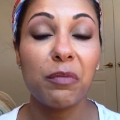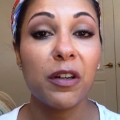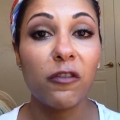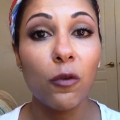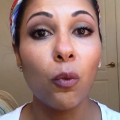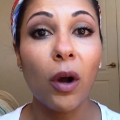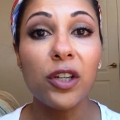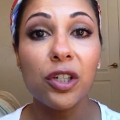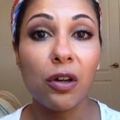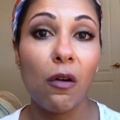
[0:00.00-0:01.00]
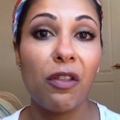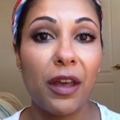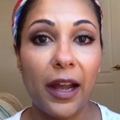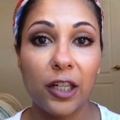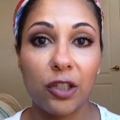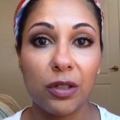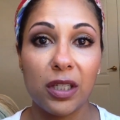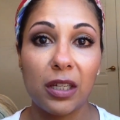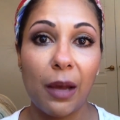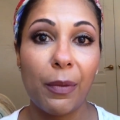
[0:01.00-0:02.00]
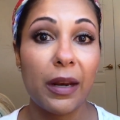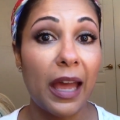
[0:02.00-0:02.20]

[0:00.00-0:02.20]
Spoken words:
But if you want to go the extra step and